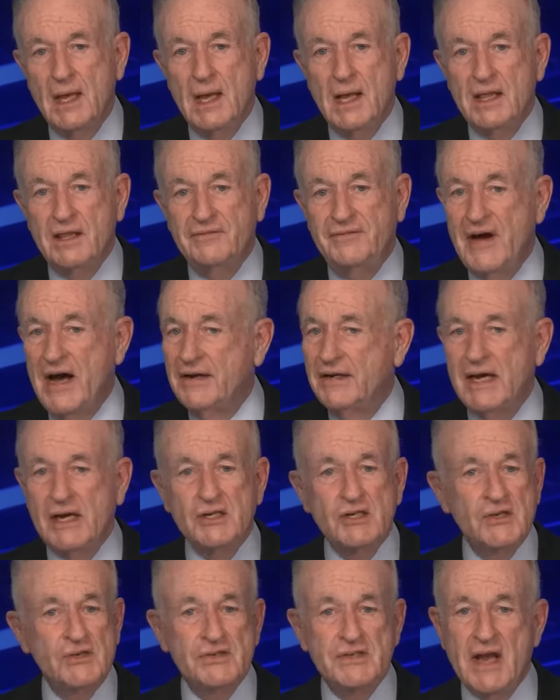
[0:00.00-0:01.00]
The
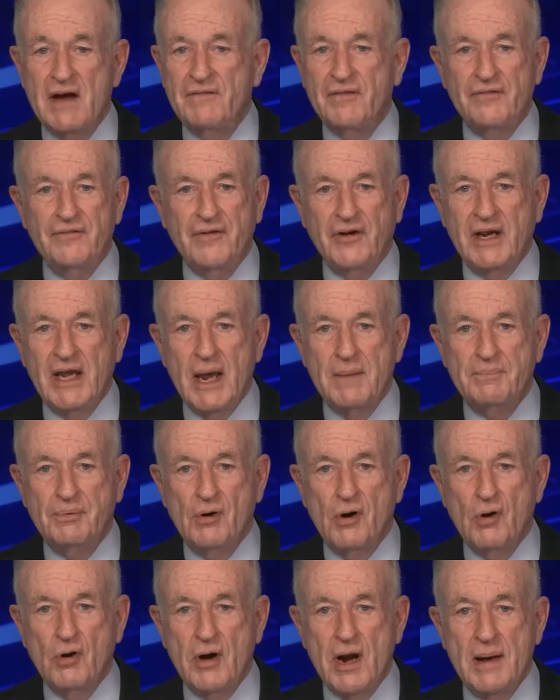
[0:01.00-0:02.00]
Foundation's Never Forget
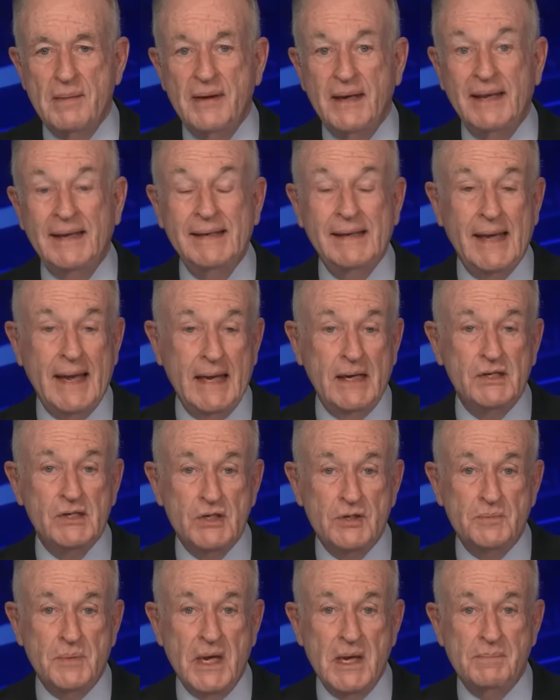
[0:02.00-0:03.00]
program engages
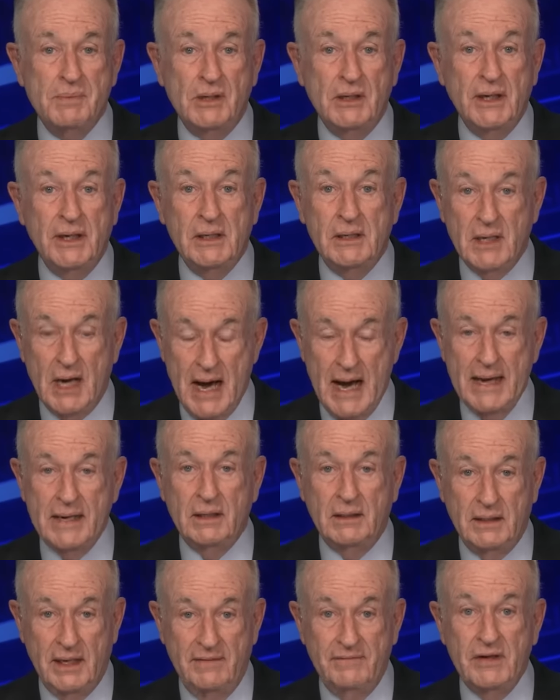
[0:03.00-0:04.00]
people in nine
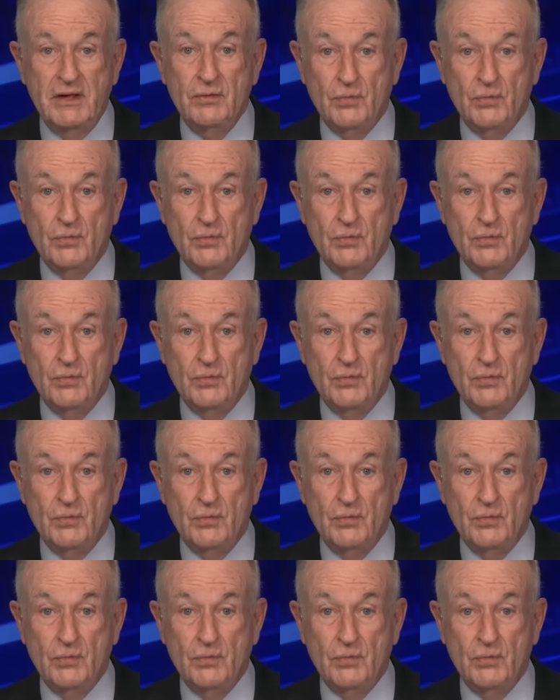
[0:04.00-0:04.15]
eleven